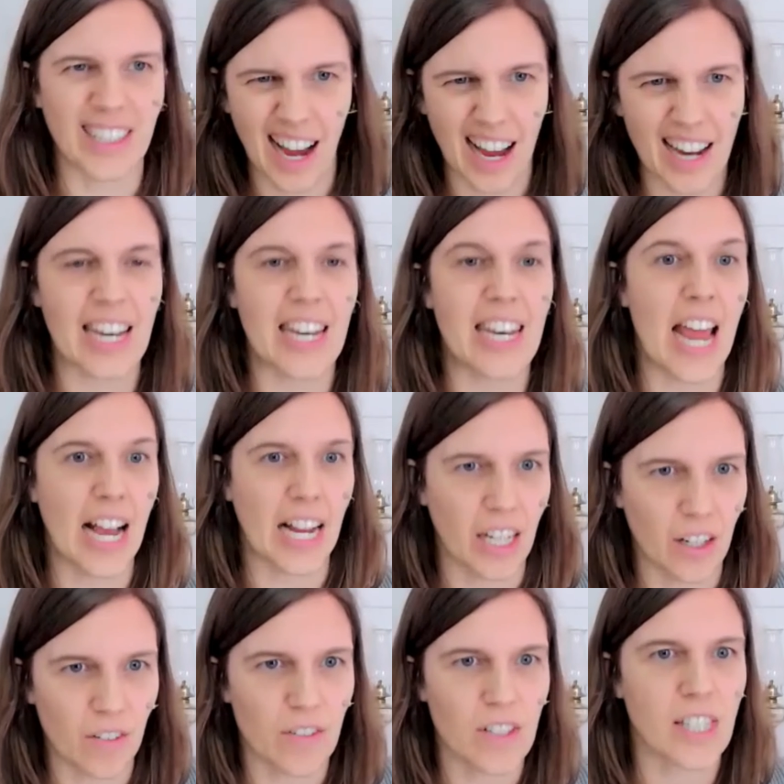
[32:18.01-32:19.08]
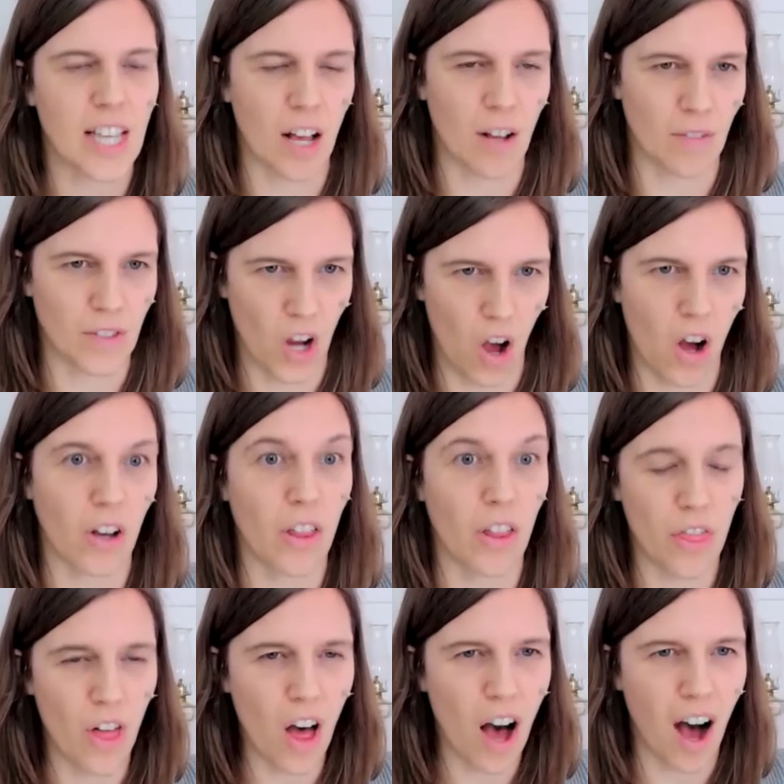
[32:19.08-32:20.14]
kind of negative self-talk
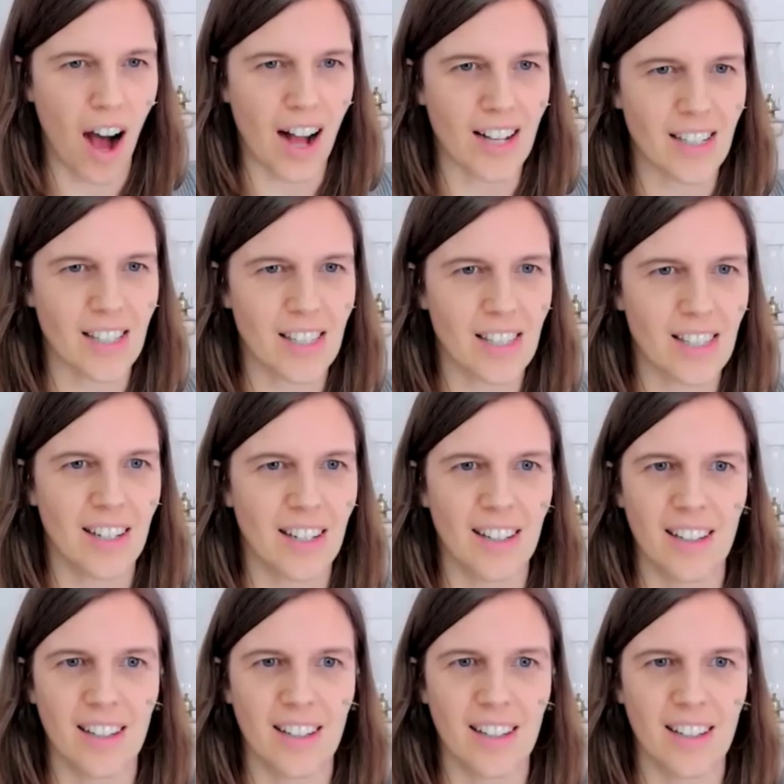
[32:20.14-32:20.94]
thoughts,